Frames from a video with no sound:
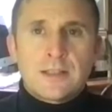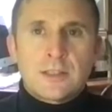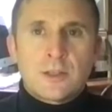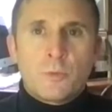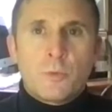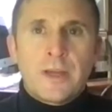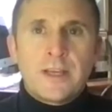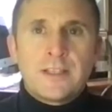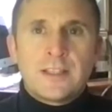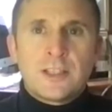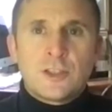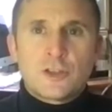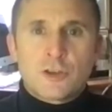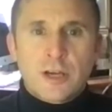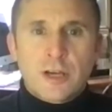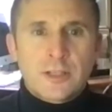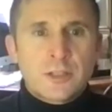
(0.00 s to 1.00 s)
the way to
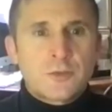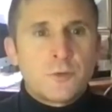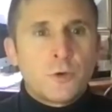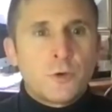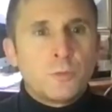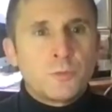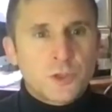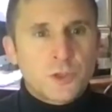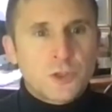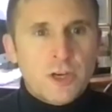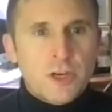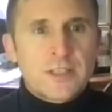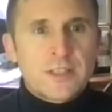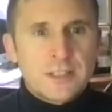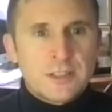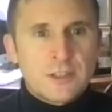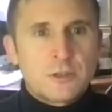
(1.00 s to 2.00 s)
transform
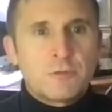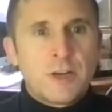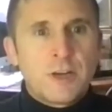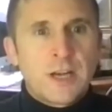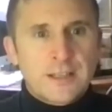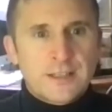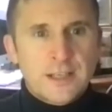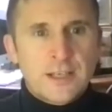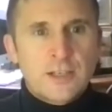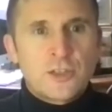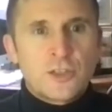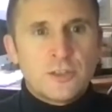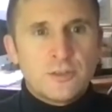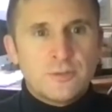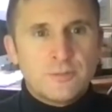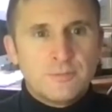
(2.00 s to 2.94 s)
stress into relaxation.